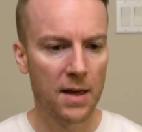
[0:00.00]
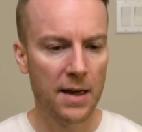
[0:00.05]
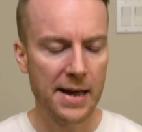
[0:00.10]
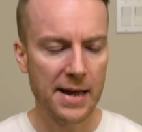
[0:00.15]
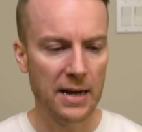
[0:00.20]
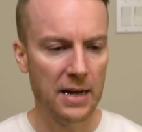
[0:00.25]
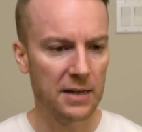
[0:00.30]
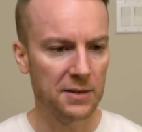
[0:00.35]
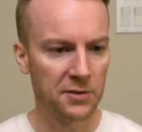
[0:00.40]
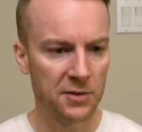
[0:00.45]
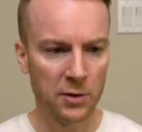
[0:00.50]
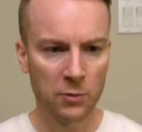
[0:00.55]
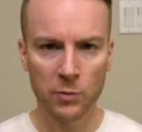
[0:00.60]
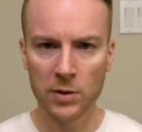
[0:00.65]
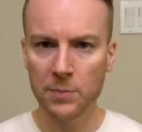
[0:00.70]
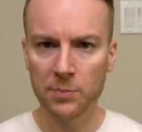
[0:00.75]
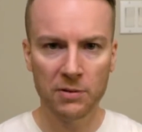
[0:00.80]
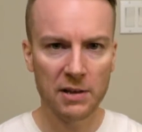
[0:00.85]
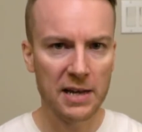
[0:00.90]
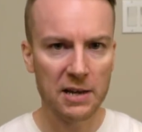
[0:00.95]
They're
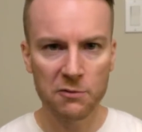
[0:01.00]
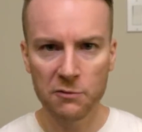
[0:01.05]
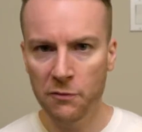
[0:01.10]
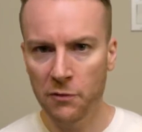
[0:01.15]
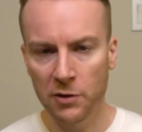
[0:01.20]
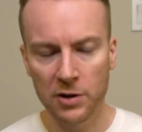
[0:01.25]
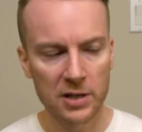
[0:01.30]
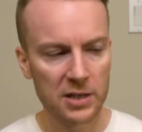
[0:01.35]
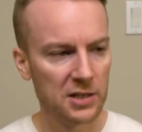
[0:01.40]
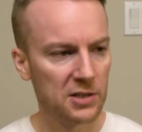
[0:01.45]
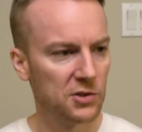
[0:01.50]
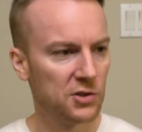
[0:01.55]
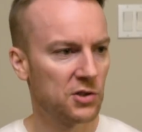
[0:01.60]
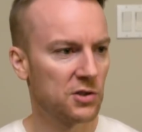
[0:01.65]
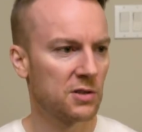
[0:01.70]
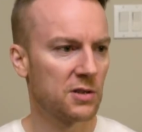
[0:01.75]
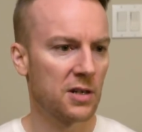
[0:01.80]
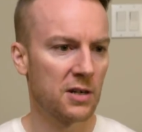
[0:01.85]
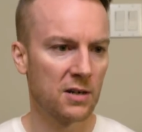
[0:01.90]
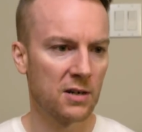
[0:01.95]
replaying
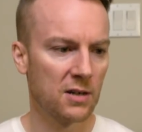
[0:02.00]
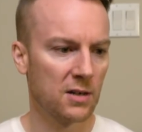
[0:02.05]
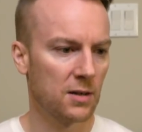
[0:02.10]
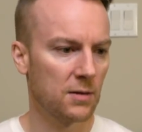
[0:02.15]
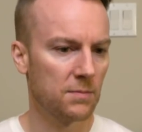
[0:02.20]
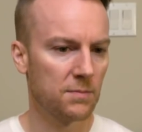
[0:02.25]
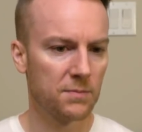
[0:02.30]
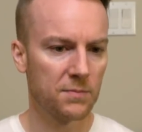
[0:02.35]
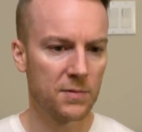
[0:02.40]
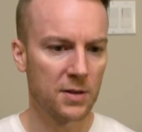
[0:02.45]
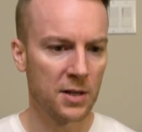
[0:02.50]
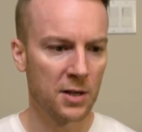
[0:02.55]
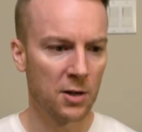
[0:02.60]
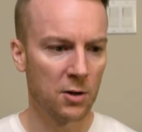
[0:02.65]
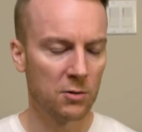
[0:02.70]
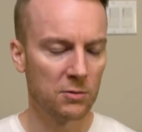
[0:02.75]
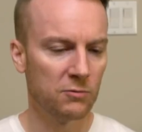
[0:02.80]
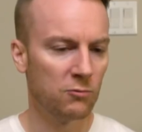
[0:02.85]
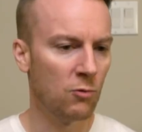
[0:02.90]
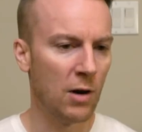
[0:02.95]
footage. They're, you
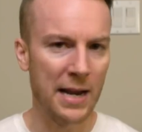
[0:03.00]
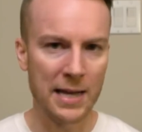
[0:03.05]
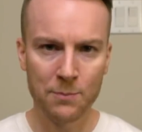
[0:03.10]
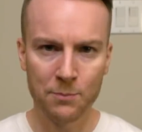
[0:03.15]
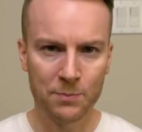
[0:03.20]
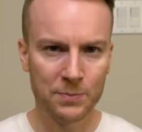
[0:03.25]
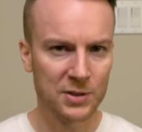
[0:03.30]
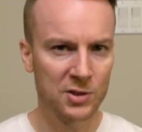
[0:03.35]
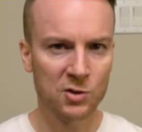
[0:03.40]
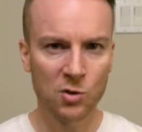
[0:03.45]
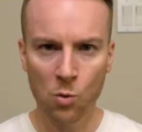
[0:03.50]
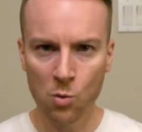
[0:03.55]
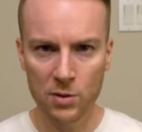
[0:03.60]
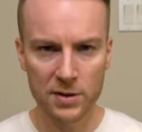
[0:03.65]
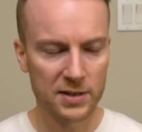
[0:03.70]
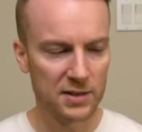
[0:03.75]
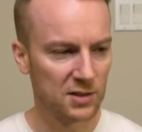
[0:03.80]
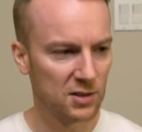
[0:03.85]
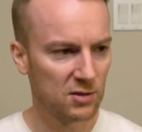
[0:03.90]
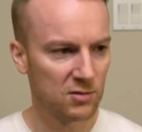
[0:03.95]
know, running
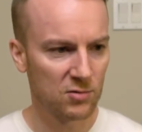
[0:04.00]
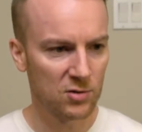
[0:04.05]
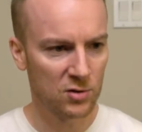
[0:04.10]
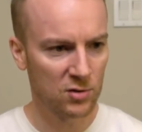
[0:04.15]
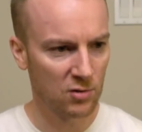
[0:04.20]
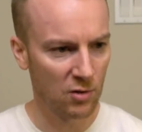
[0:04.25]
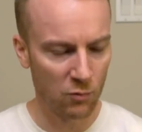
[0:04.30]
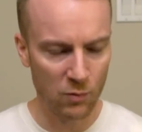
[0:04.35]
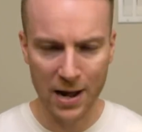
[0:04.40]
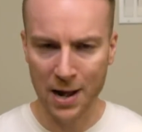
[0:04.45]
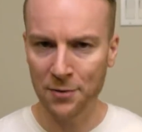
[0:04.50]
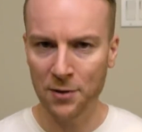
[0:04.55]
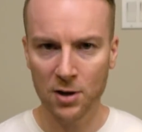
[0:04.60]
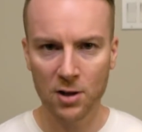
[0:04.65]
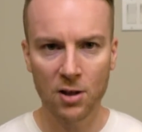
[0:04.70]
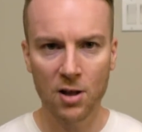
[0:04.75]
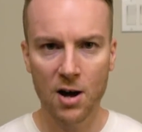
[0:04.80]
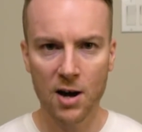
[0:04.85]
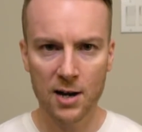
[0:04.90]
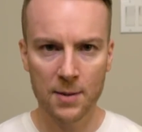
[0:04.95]
stories around the
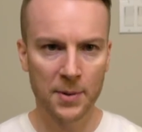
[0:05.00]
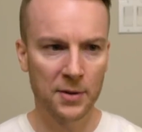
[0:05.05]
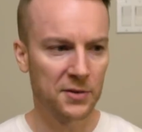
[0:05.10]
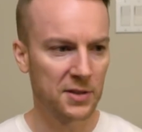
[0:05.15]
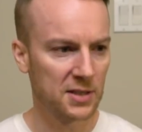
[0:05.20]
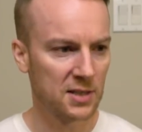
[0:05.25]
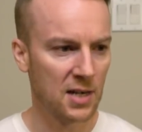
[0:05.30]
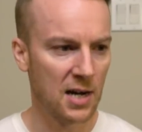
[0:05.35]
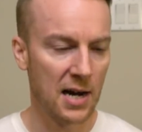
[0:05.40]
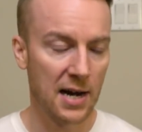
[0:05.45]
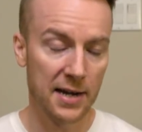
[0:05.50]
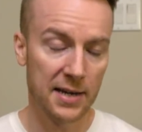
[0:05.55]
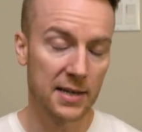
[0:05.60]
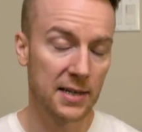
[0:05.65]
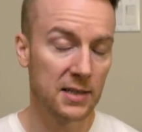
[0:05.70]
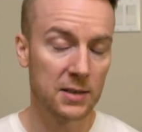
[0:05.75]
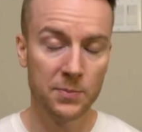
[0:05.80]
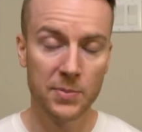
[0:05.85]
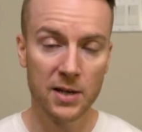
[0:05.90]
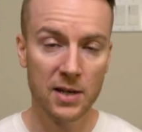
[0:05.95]
clock about this guy.
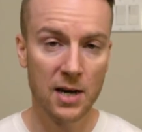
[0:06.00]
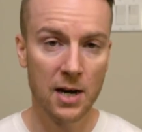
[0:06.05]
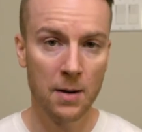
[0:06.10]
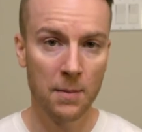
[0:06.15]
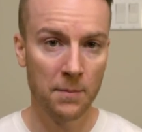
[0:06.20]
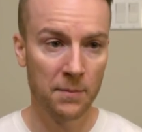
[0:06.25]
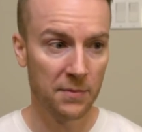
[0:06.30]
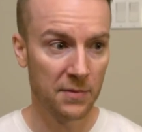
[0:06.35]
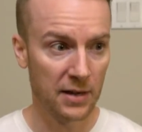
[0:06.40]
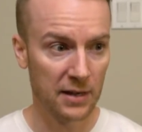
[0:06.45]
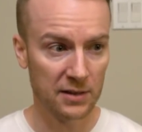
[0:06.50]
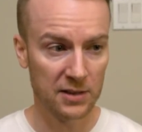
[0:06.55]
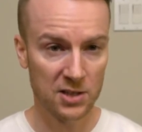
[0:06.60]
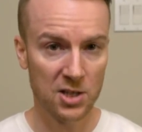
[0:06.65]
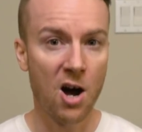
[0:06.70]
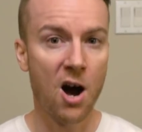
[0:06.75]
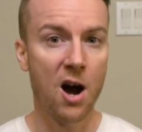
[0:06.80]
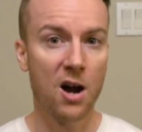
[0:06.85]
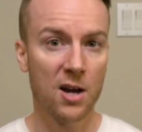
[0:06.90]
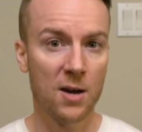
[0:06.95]
He's become like this
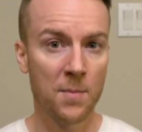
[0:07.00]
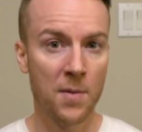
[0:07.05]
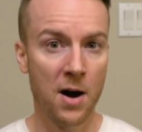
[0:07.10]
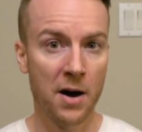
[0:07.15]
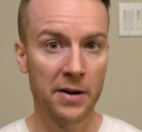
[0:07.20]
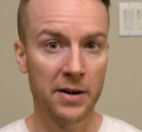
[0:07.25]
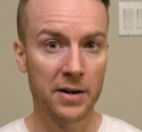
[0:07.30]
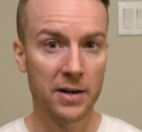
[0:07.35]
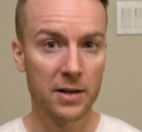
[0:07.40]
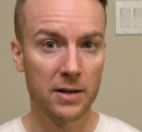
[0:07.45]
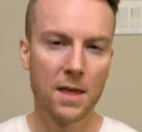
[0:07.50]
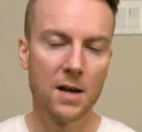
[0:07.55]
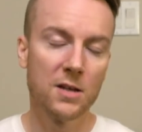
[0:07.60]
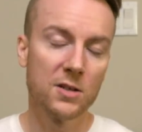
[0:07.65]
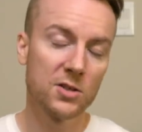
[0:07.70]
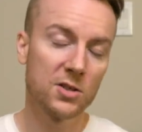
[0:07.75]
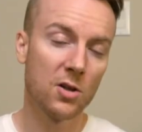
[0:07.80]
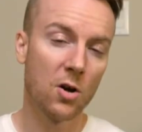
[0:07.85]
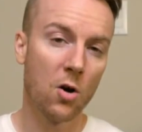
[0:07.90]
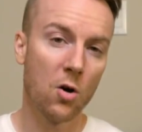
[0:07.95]
hot commodity.
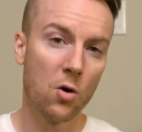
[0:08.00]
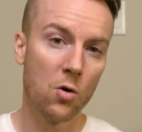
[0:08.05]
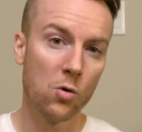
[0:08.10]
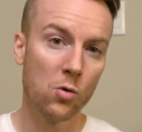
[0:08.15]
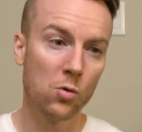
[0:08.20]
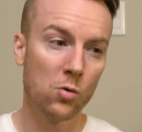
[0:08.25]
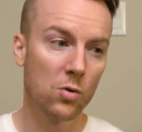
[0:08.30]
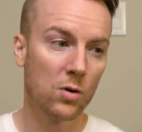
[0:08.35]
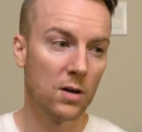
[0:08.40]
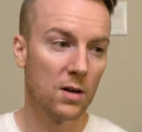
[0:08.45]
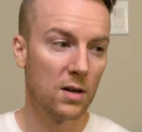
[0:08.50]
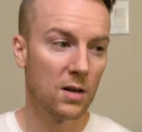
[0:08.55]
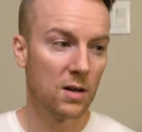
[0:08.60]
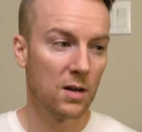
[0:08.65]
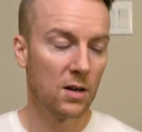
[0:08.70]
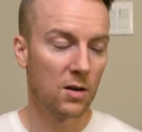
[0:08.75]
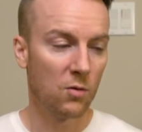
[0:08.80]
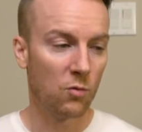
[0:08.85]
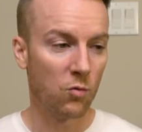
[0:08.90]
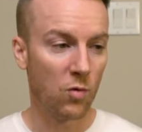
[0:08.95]
So
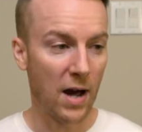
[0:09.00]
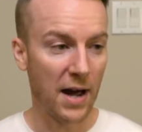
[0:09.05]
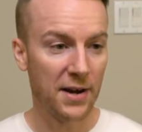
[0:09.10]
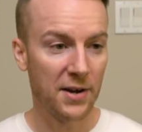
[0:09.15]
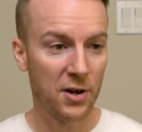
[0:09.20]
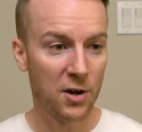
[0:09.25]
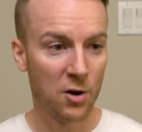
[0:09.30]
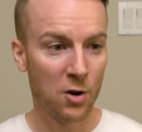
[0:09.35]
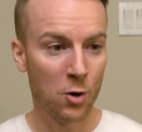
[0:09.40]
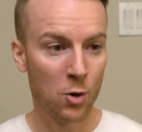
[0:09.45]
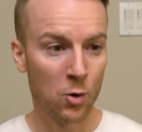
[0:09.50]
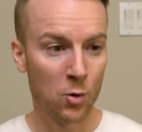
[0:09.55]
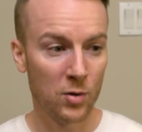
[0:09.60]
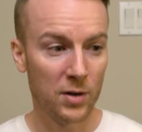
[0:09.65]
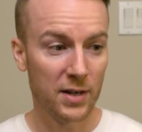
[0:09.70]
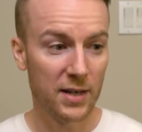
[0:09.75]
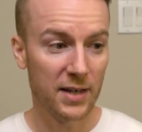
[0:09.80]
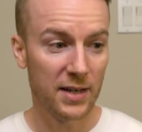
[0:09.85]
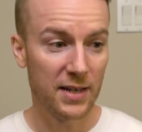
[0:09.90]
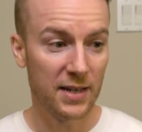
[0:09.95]

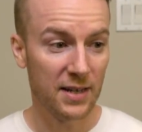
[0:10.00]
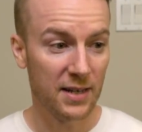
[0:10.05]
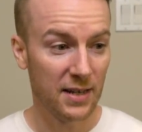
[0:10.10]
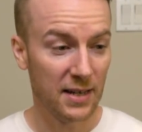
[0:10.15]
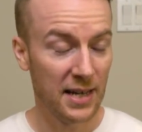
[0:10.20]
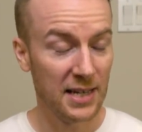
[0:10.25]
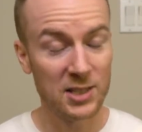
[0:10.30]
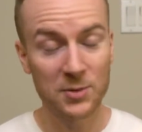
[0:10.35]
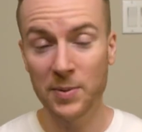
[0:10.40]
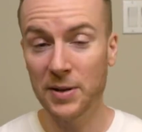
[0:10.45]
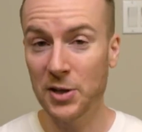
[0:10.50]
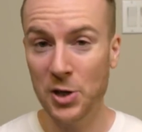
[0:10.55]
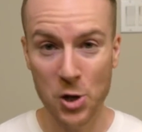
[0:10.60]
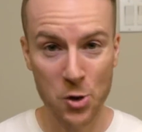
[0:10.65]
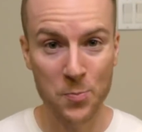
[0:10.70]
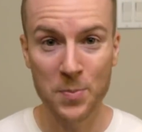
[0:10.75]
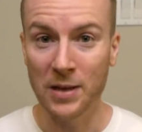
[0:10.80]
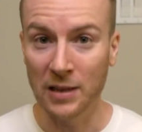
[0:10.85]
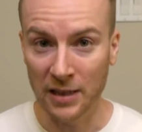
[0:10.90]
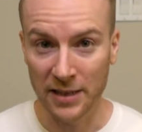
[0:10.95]
Rhino has been
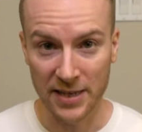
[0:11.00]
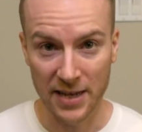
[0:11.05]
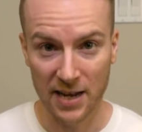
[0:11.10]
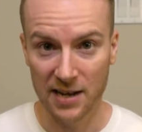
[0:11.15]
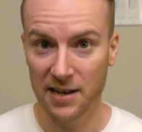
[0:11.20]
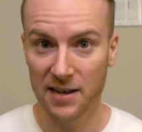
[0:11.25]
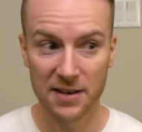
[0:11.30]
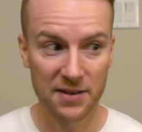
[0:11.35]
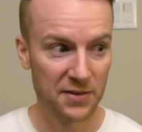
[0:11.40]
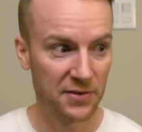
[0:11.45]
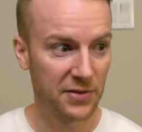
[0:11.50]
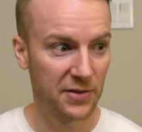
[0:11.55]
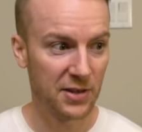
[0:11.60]
humiliated.